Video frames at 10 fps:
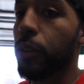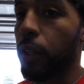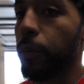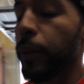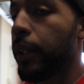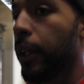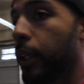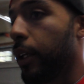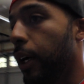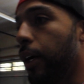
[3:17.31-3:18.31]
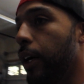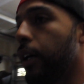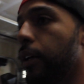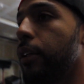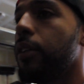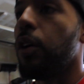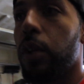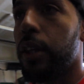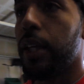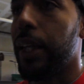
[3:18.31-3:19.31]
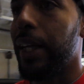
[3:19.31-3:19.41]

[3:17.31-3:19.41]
So the only thing